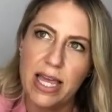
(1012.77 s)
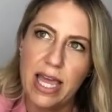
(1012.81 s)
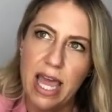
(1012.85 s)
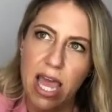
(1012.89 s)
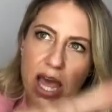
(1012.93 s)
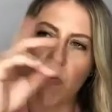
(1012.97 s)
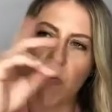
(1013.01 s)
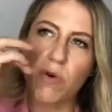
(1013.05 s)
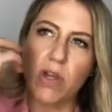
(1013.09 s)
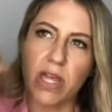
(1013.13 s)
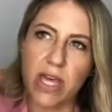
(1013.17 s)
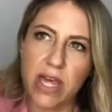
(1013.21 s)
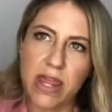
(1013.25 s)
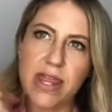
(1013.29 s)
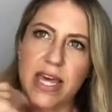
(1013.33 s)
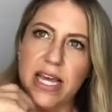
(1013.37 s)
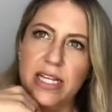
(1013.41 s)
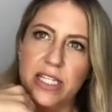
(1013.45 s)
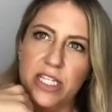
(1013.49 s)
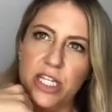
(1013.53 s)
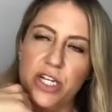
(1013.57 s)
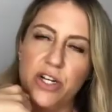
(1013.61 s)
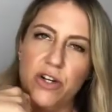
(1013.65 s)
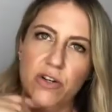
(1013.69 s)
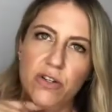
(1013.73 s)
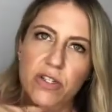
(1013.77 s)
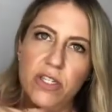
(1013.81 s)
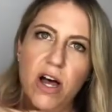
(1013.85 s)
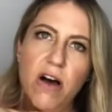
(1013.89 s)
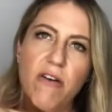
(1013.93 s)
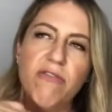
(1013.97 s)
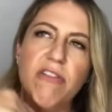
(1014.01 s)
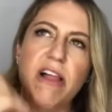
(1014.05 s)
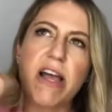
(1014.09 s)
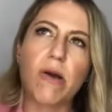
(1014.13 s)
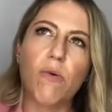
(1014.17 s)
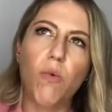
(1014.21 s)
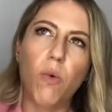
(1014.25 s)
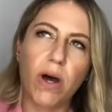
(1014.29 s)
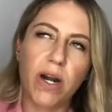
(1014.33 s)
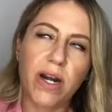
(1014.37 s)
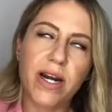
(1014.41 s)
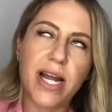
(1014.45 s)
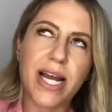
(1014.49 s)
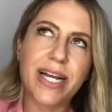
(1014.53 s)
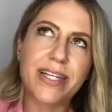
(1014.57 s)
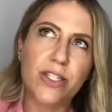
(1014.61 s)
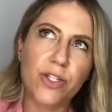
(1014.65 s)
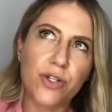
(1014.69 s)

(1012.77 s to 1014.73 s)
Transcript: and really think to yourself, like, what did I